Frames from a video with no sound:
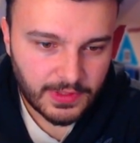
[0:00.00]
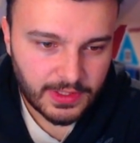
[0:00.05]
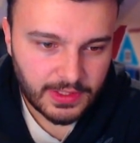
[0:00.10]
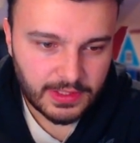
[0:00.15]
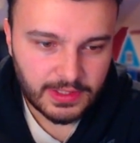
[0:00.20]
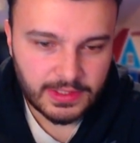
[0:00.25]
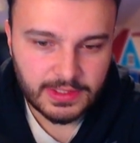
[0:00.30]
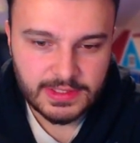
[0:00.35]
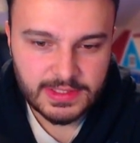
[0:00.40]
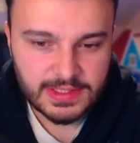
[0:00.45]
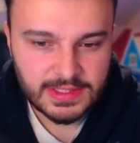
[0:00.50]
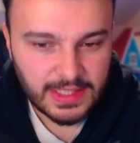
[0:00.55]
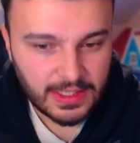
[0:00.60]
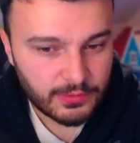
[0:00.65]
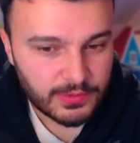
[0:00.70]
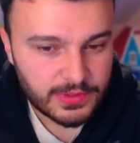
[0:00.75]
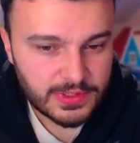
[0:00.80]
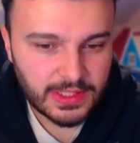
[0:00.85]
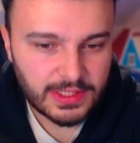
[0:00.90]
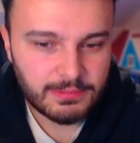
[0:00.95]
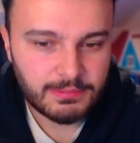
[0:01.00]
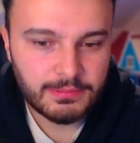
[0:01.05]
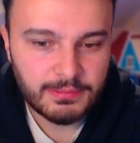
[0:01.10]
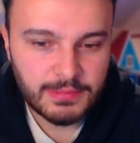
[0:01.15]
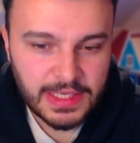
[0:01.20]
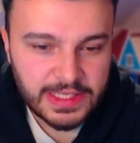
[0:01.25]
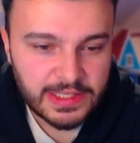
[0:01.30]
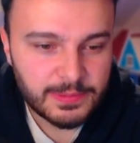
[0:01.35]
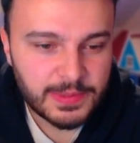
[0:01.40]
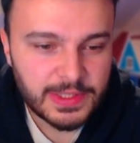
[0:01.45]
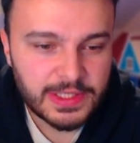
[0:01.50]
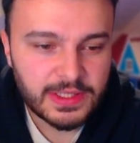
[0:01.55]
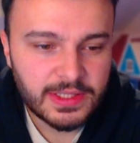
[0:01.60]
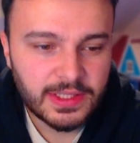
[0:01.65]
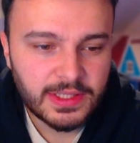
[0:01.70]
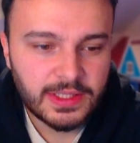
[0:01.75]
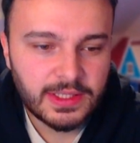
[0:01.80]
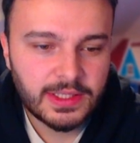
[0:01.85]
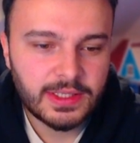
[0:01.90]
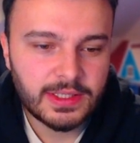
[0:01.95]
it sounds like maybe
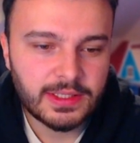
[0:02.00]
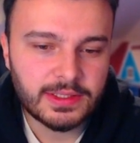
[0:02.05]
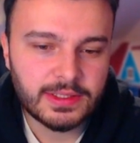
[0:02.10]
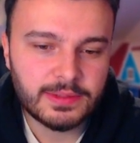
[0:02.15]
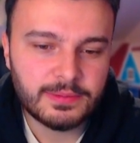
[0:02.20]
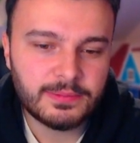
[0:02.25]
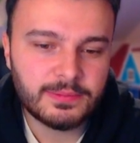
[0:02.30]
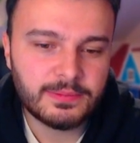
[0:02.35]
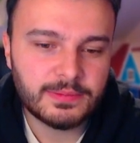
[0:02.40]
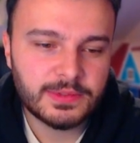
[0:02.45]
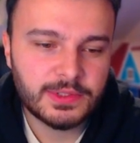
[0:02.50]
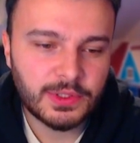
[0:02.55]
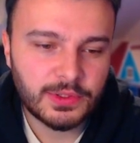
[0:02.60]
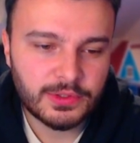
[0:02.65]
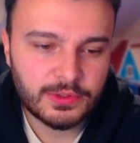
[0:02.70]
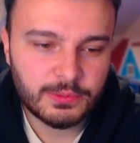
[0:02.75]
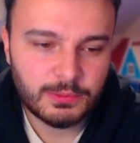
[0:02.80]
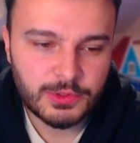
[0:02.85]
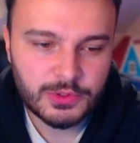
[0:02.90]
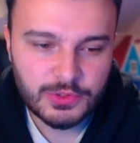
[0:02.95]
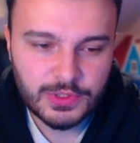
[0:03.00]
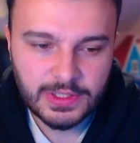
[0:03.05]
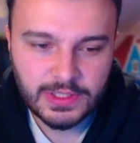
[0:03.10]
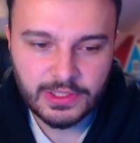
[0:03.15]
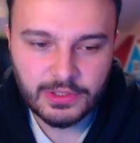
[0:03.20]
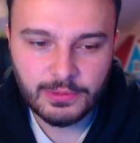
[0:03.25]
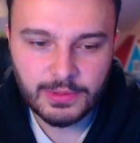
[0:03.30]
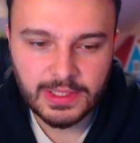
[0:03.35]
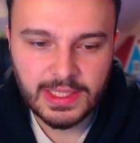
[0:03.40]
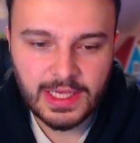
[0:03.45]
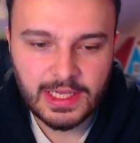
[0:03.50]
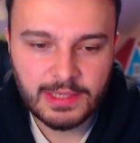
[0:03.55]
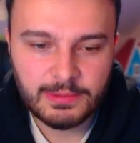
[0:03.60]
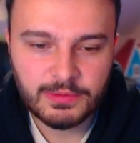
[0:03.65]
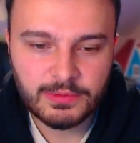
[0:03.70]
um, Tottenham were trying to go and get him.